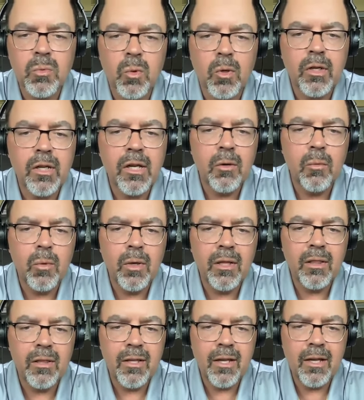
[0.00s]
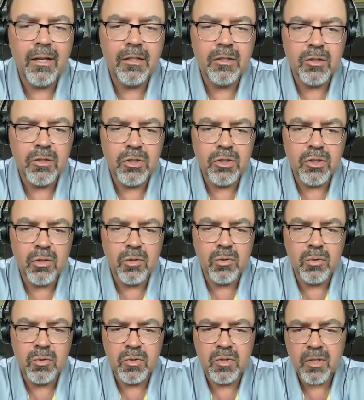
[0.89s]
working with Daniel
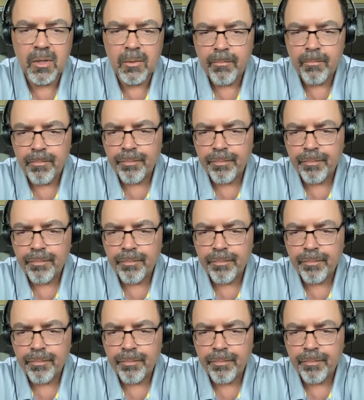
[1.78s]
Jones.